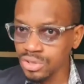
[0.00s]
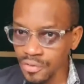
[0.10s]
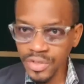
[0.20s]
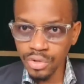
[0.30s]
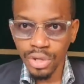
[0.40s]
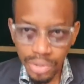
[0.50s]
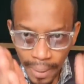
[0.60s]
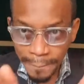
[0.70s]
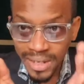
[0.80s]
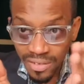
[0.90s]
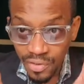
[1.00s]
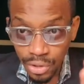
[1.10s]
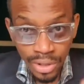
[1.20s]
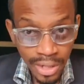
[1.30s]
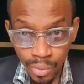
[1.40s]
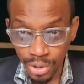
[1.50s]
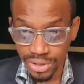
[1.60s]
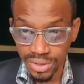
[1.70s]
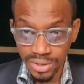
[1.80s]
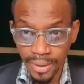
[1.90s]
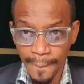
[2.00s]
your video, and you can pick the video that they watched.